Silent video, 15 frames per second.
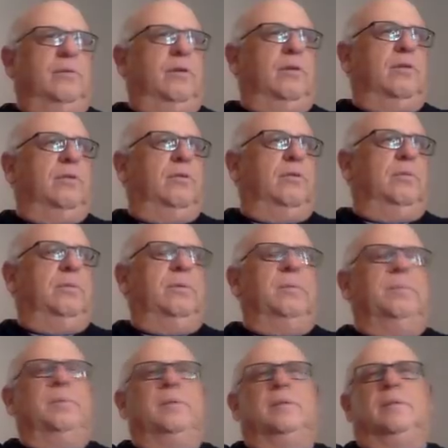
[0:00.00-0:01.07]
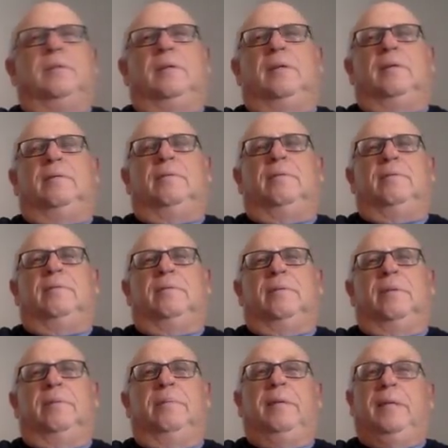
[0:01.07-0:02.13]
all, the whole purpose of,
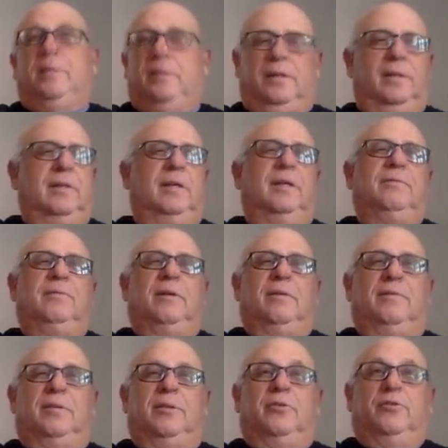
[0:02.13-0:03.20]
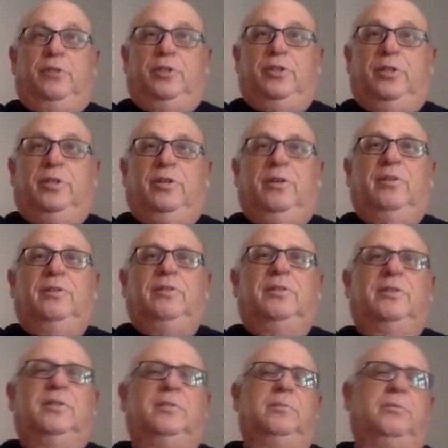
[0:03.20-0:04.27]
amazingly enough, of the Krishna
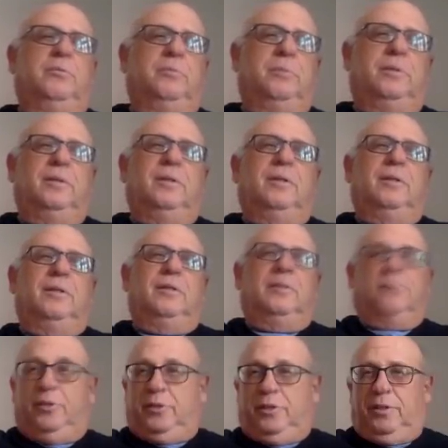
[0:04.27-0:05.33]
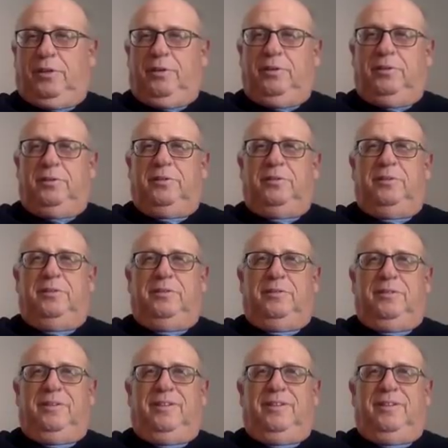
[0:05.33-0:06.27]
consciousness movement is Krishna consciousness.